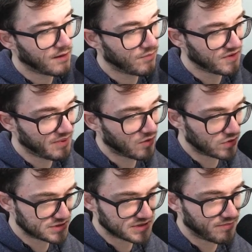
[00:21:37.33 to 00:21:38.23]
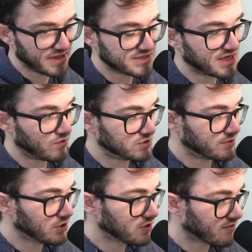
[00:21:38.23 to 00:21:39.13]
But the big ones, the big ticket ones, we
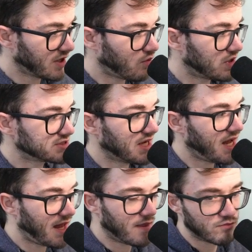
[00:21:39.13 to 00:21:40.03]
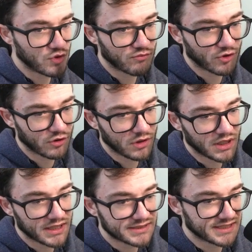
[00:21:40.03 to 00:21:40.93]
look at the Rayquaza and the Moonbryon
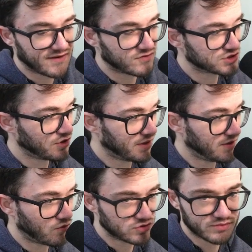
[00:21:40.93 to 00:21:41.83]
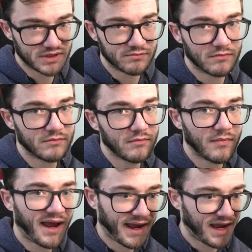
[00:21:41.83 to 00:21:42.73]
to give us an idea of what's been
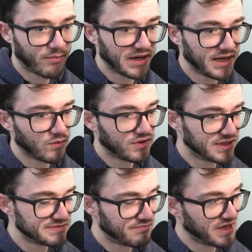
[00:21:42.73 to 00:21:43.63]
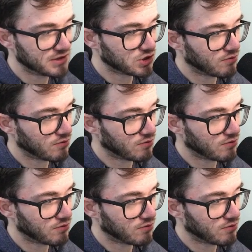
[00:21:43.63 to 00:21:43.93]
happening with these big top